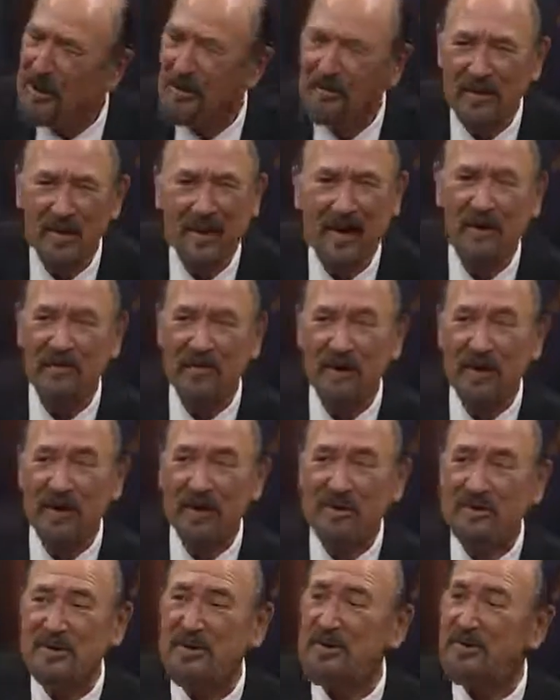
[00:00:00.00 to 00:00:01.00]
know the name
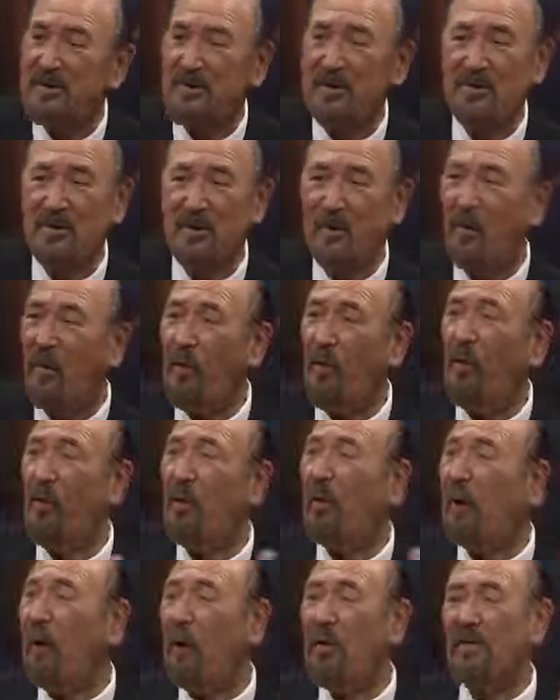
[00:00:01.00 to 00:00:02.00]
Gish because it's
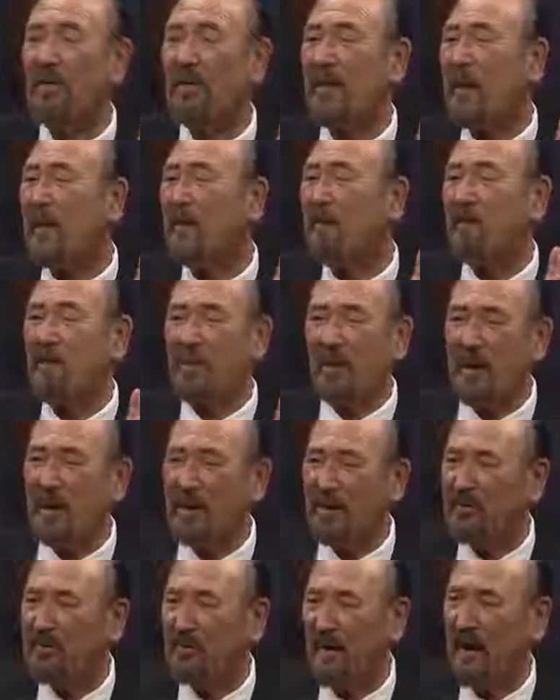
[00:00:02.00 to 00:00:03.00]
all over that
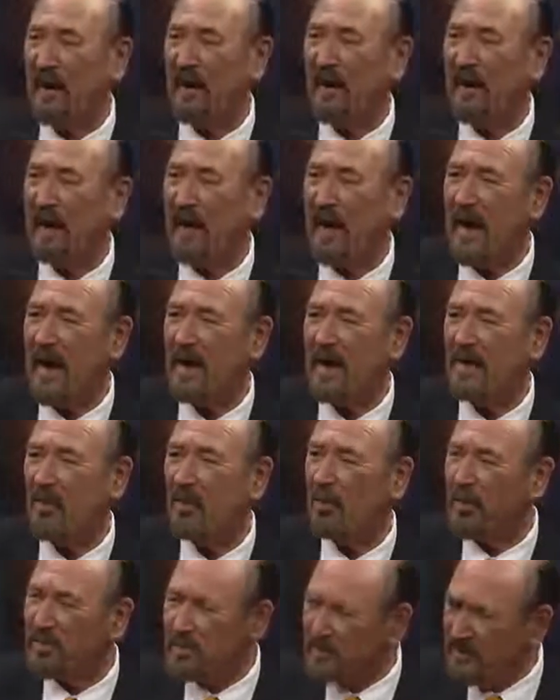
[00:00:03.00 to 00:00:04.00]
big trailer. And
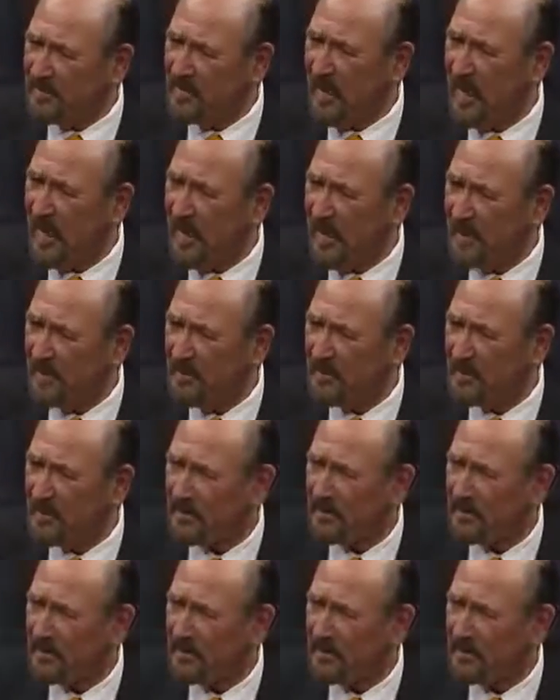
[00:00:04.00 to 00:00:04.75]
what's the tag?